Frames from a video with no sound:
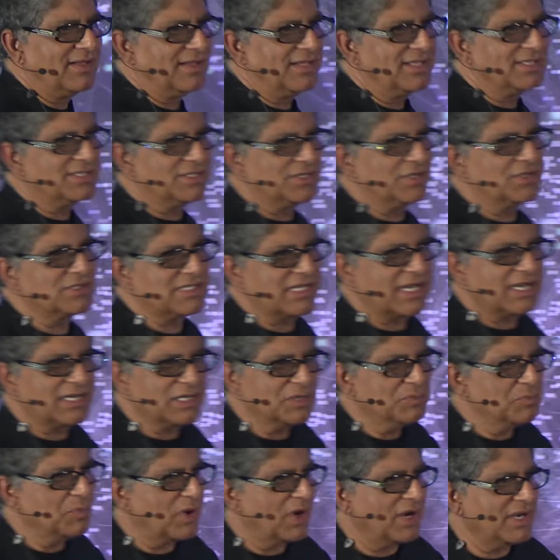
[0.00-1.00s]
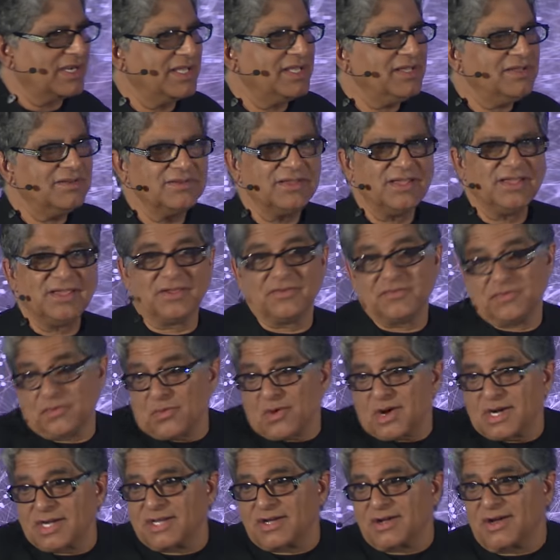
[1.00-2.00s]
It's your subtle body, if you
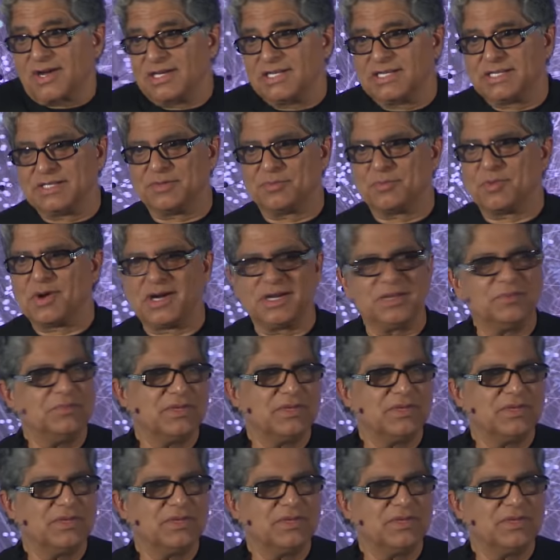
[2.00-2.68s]
want to call it a body,